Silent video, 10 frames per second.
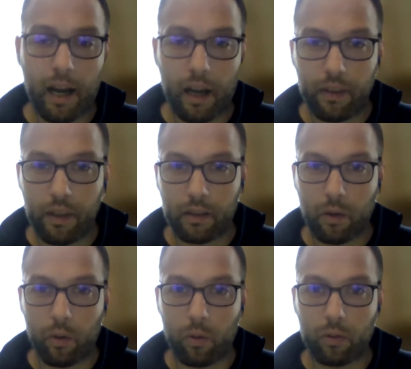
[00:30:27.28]
I think
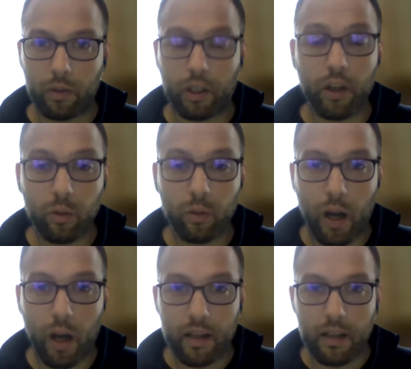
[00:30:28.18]
the current
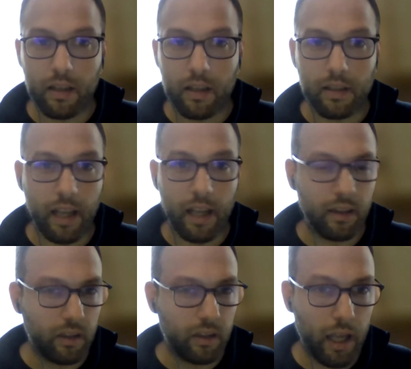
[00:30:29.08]
one is
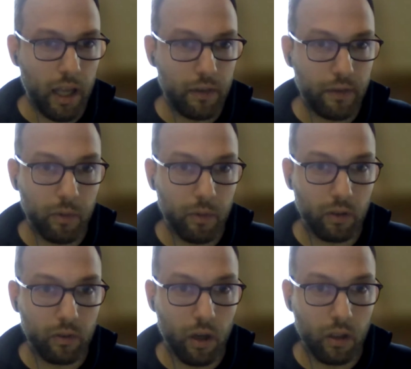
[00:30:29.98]
ending today, if I'm
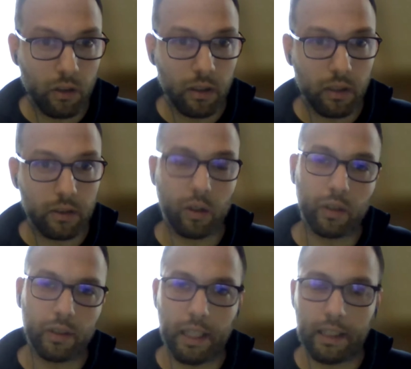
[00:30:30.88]
not wrong.
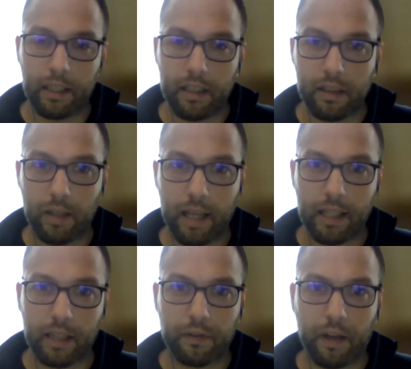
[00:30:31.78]
So the deadline is
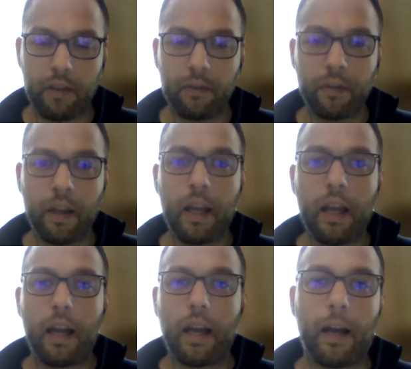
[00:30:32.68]
today at 5.
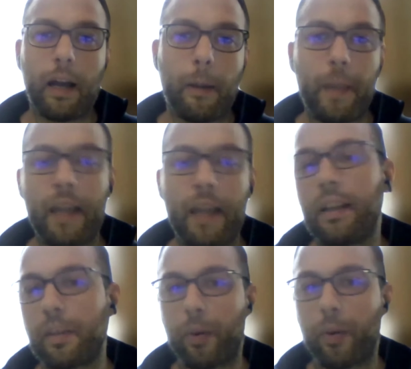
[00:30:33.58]
And
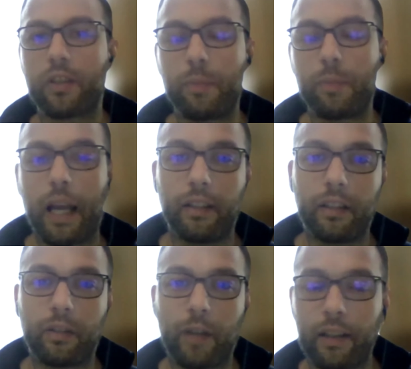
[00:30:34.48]
there's a process behind
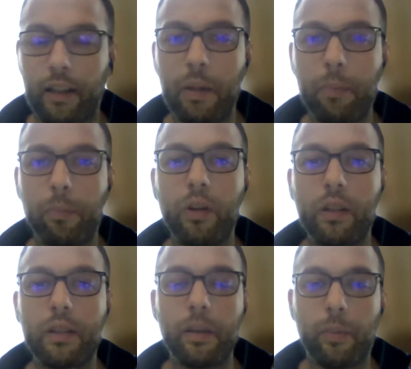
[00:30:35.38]
it, right? Let me put
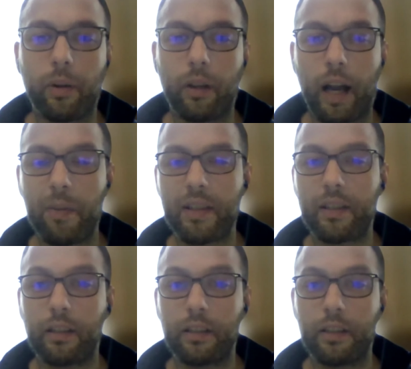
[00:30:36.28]
it simple. I'm a
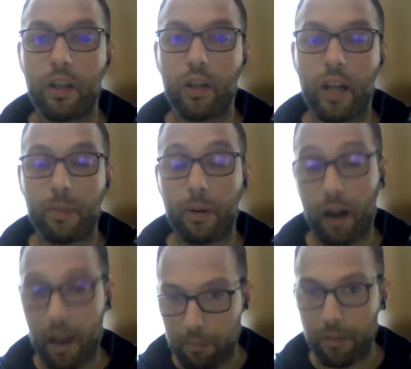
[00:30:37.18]
standardization expert.
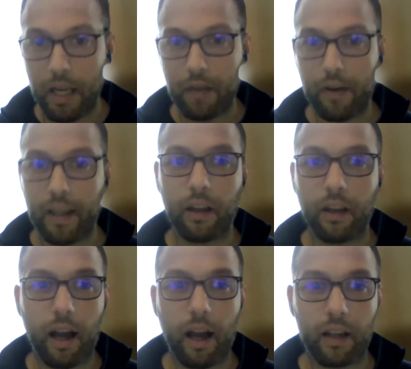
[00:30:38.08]
I believe I
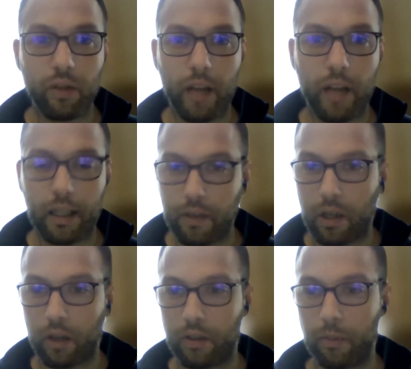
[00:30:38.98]
can actually actively
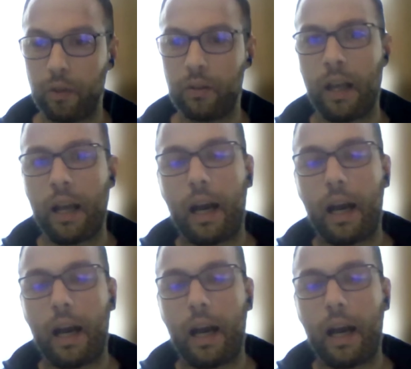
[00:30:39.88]
contribute.